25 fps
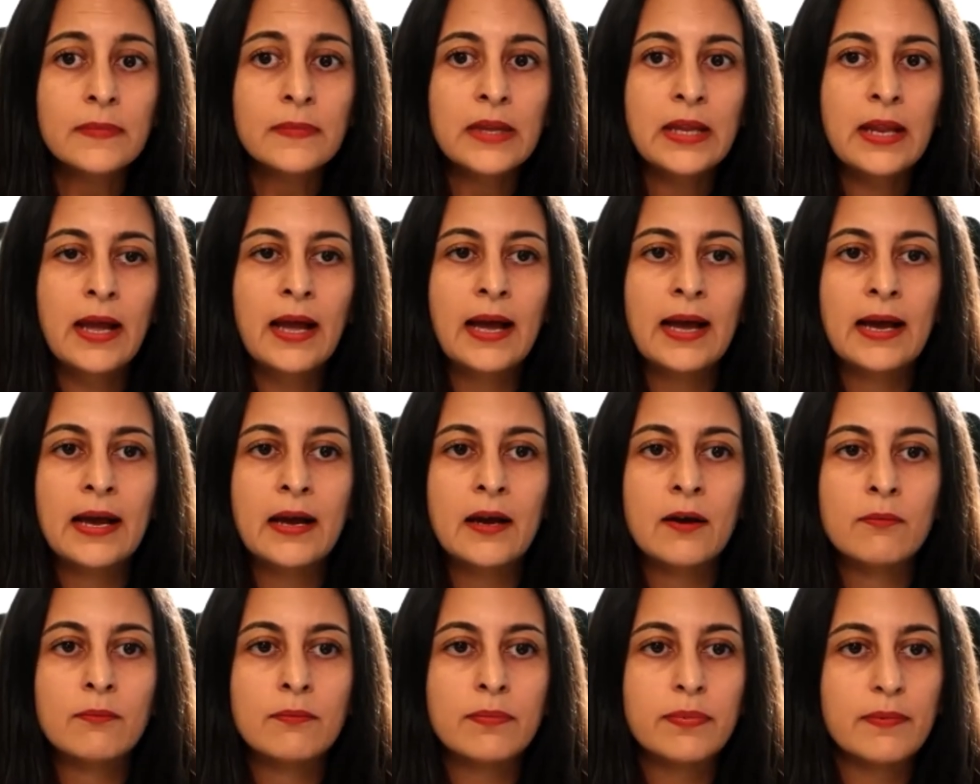
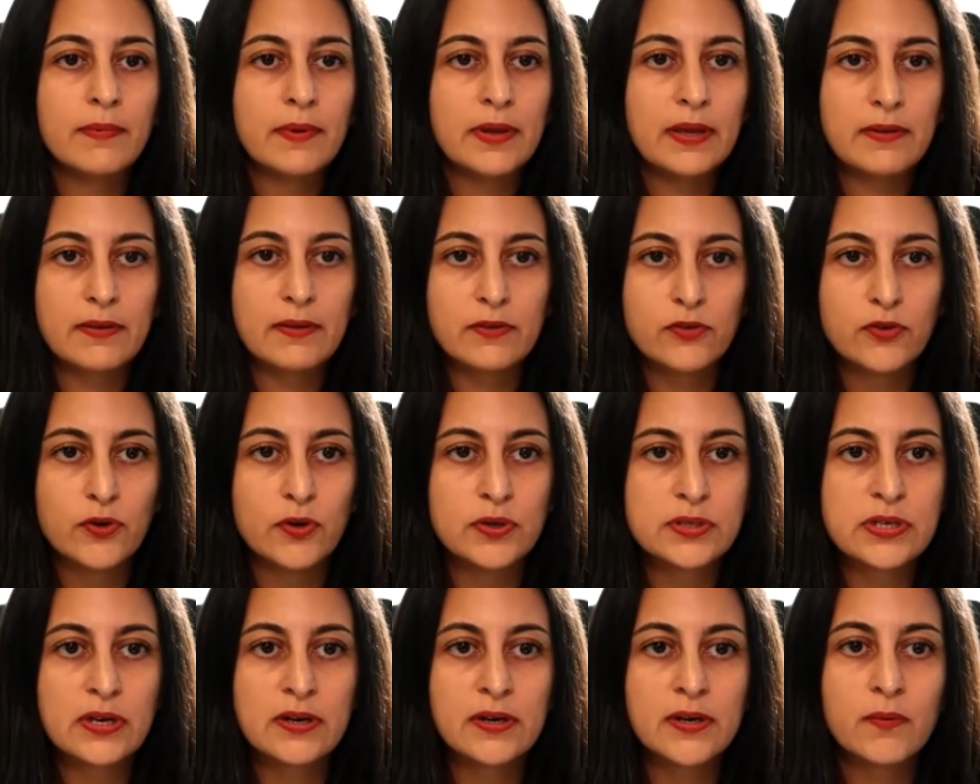
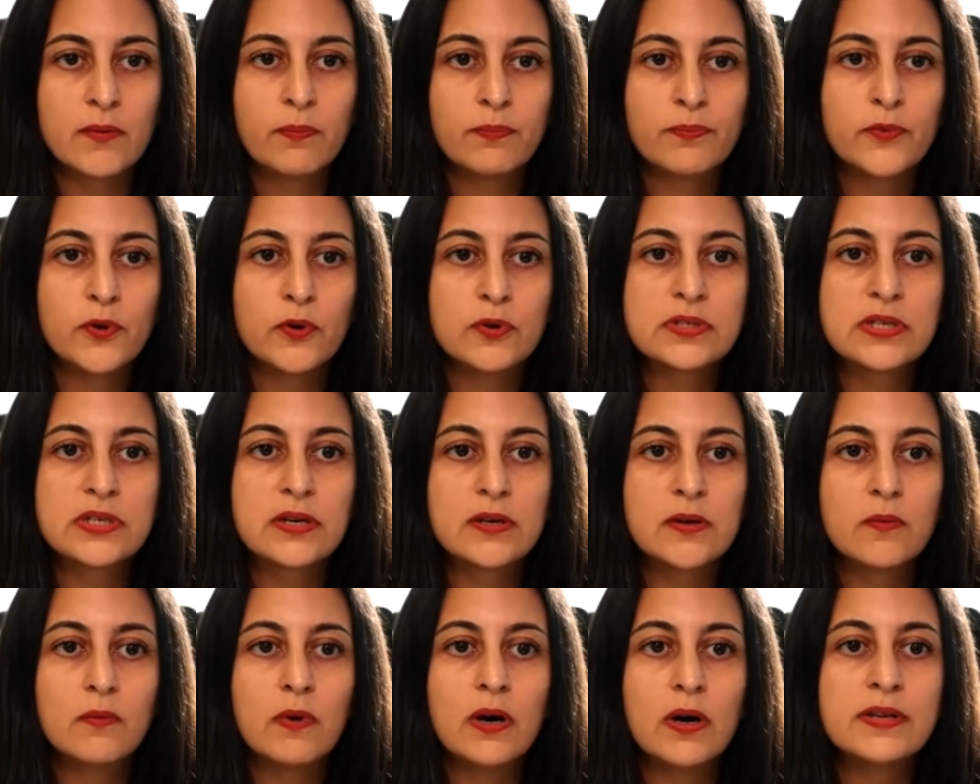Those are
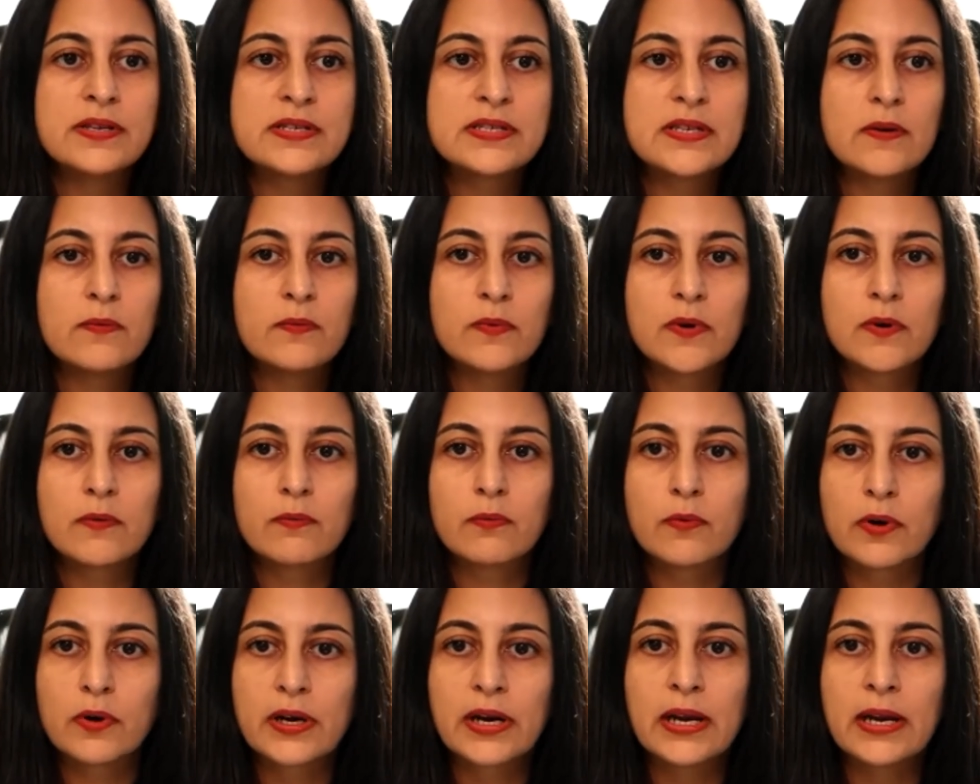the ones that we are
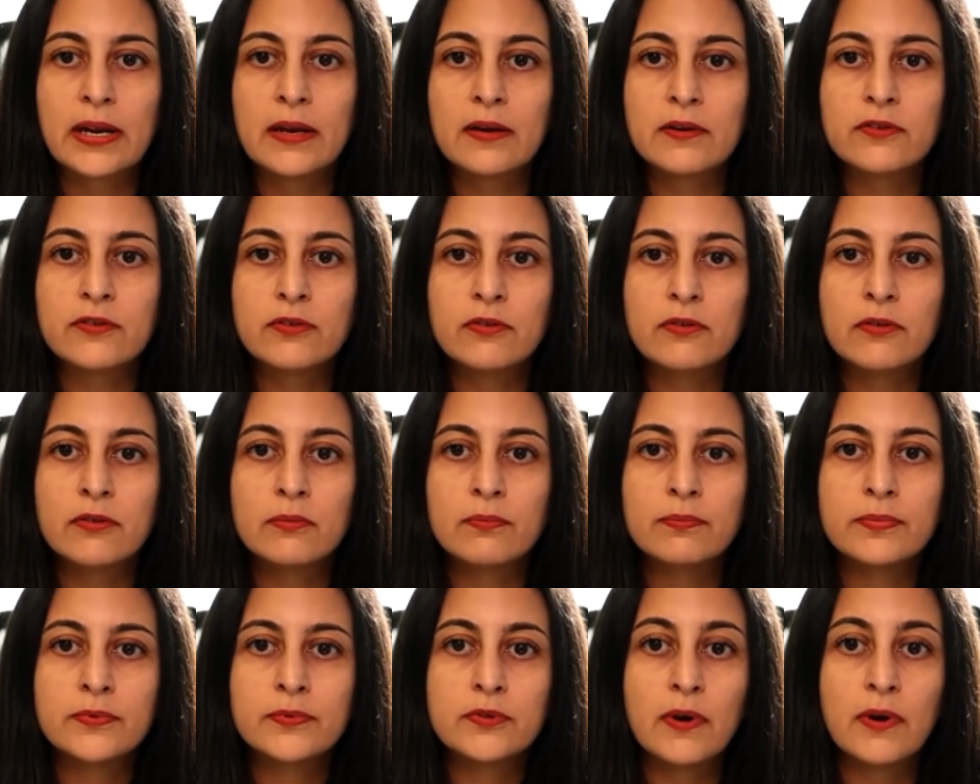working to
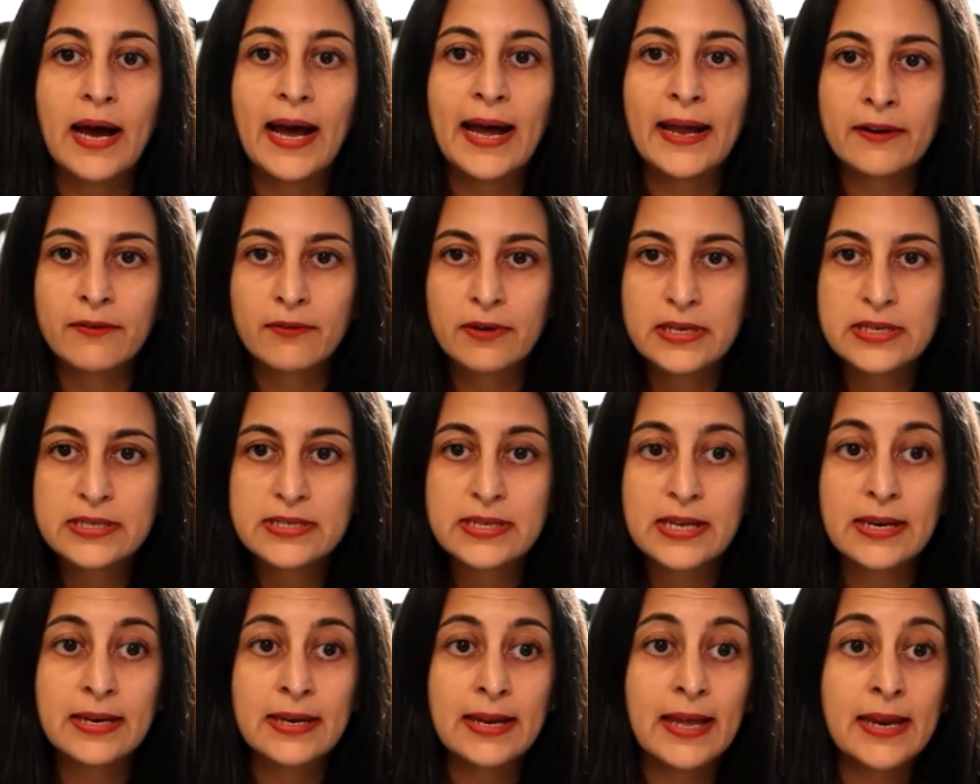address
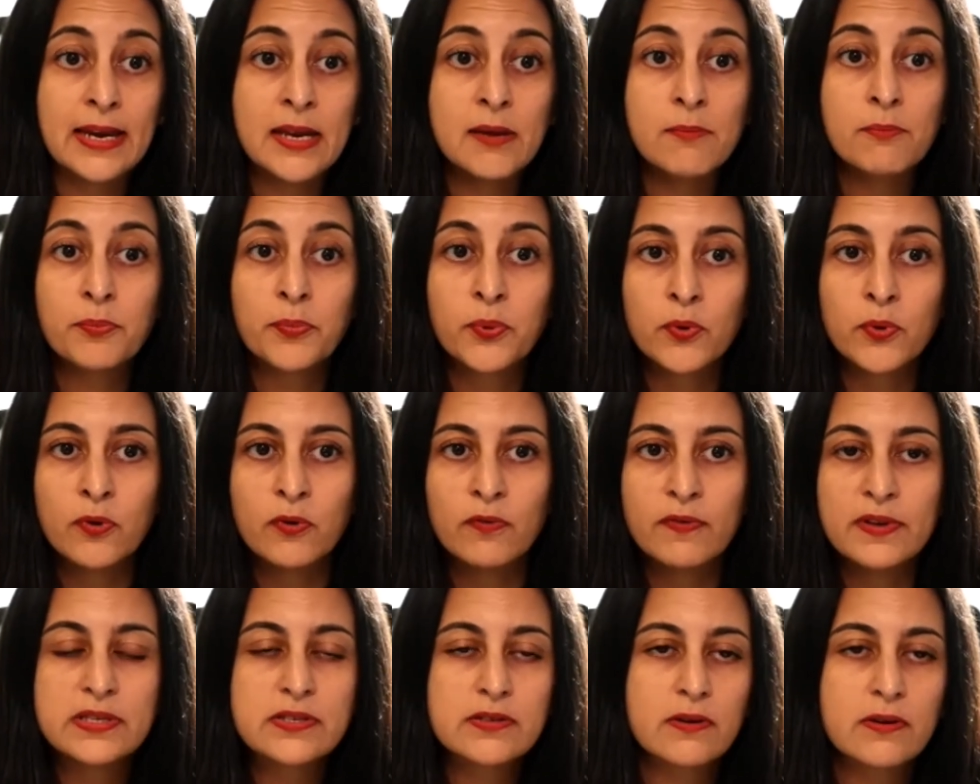and improve.
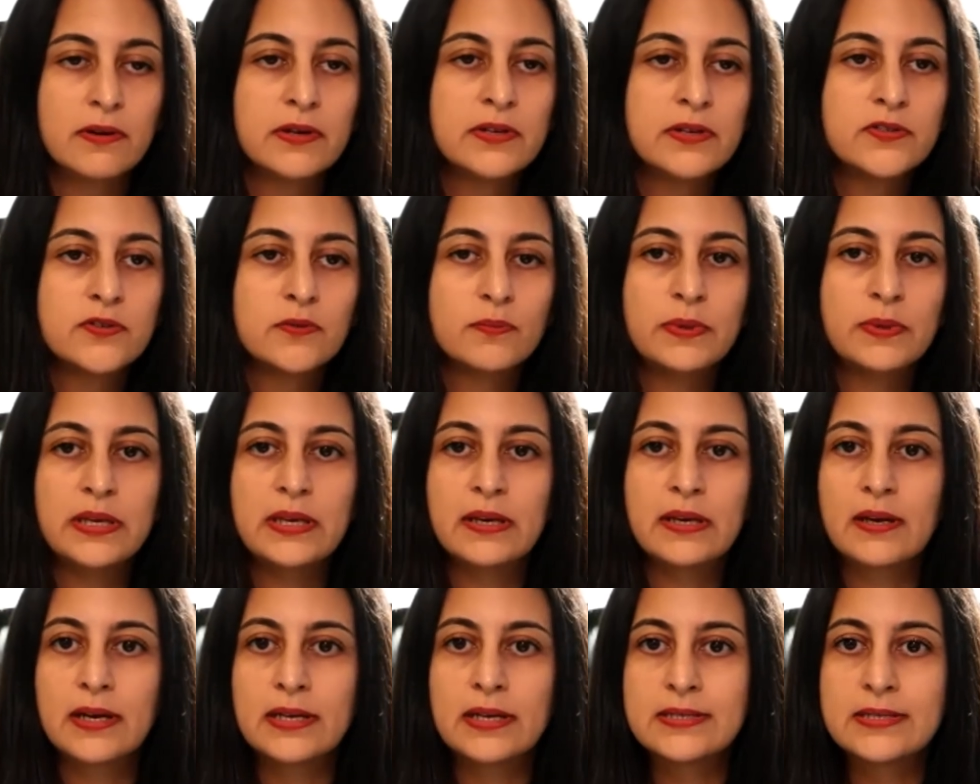It's going to be a
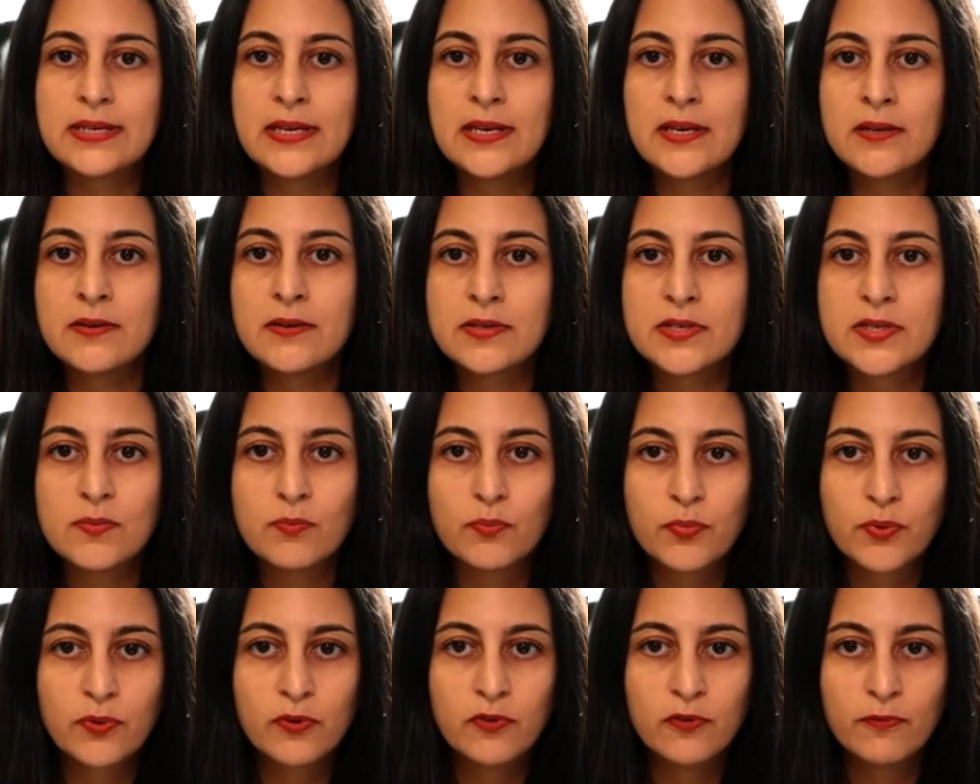continuous
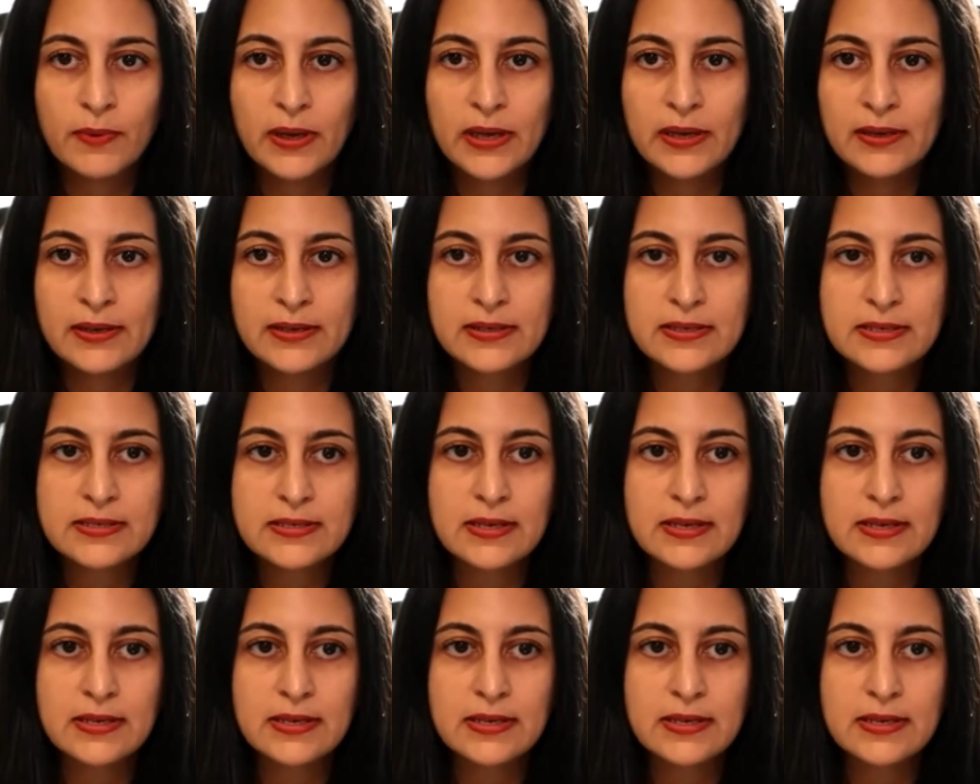improvement.